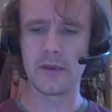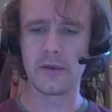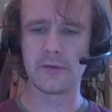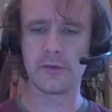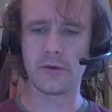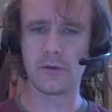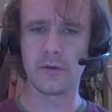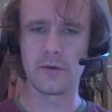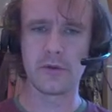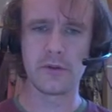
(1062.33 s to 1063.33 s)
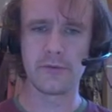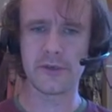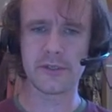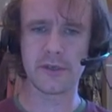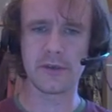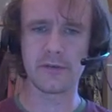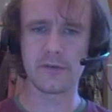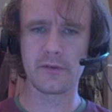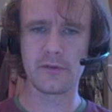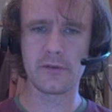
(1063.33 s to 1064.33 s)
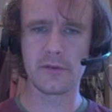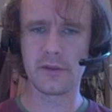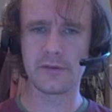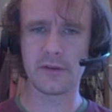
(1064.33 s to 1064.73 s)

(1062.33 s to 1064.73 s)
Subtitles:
So first thing is this